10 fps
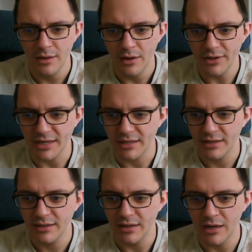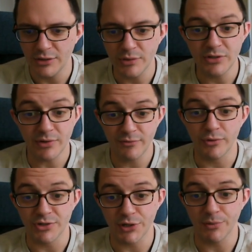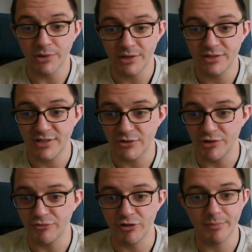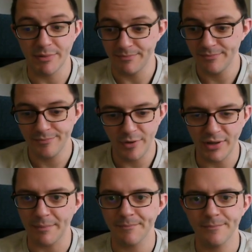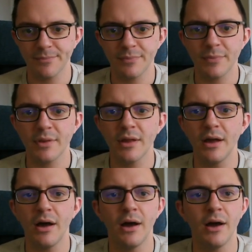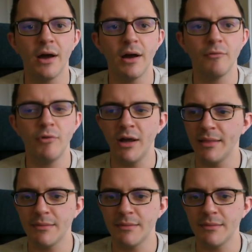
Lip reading: Okay, 2024 is a good one. It's a tetrahedral number. Okay. Right, that